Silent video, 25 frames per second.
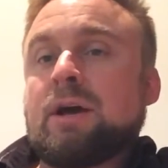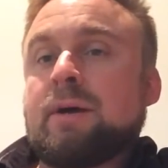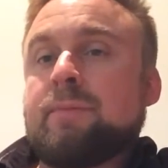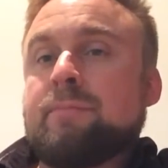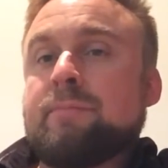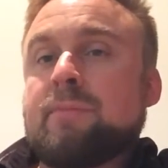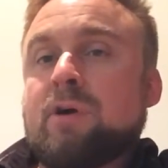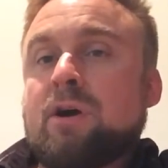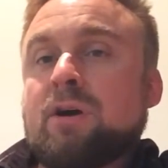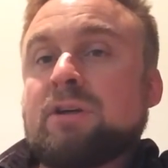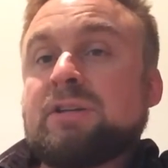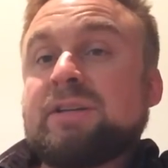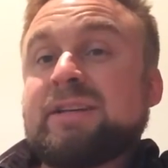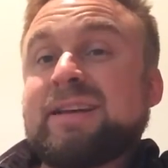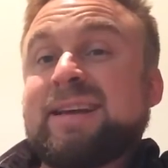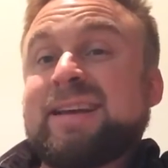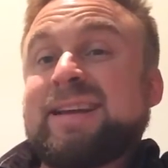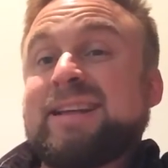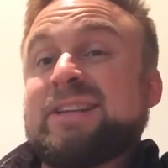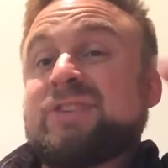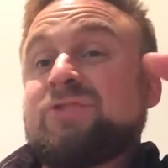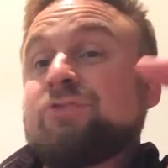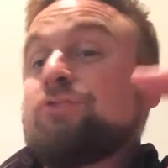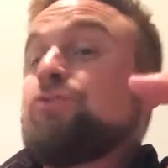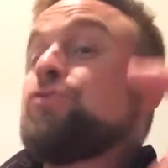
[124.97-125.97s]
Marketing
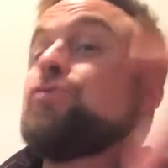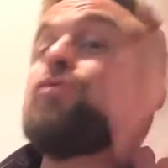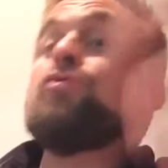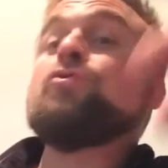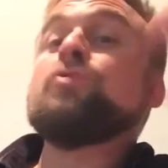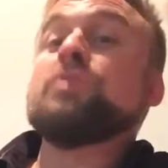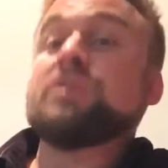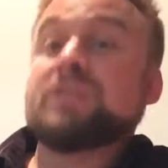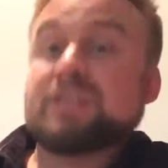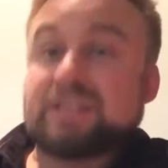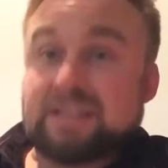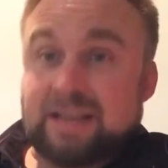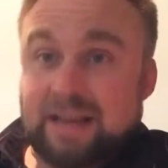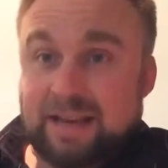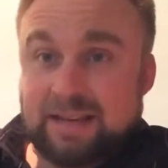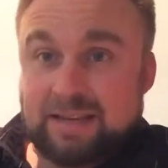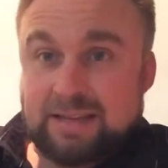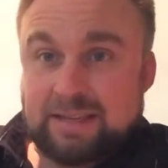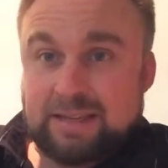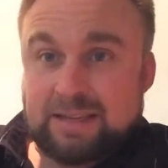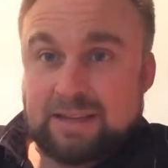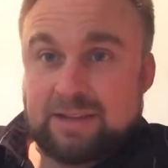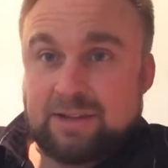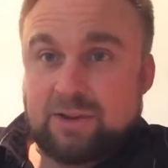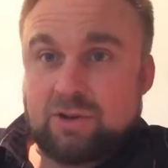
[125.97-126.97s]
in its truest
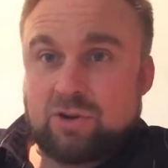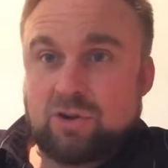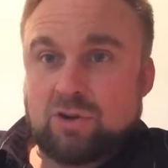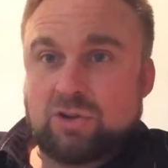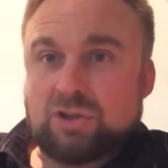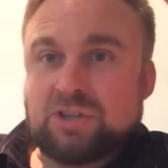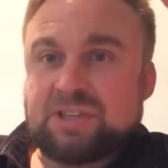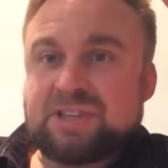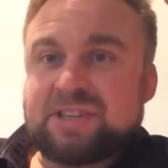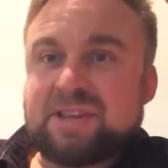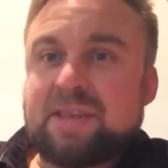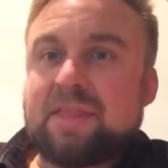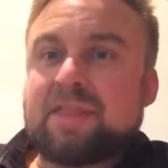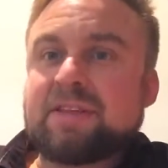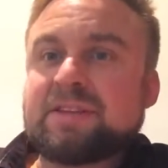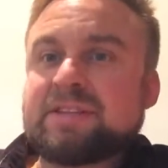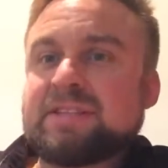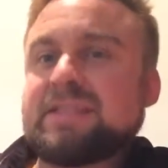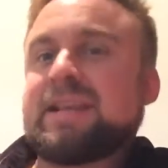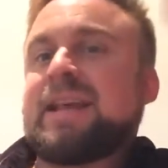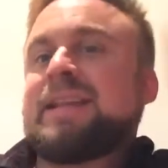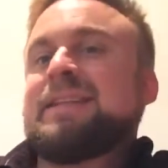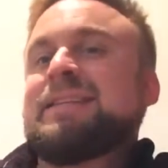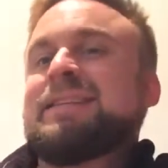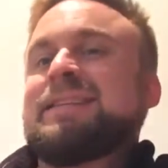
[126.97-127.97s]
sense, in the non-Sith
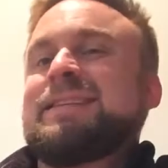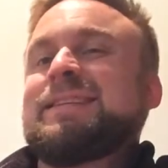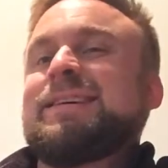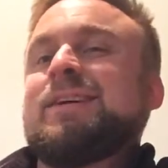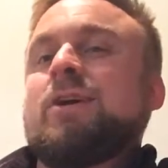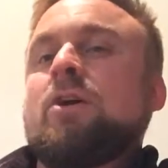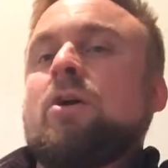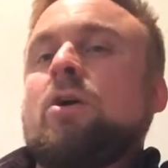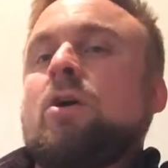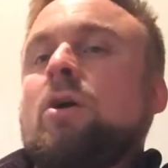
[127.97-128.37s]
sense,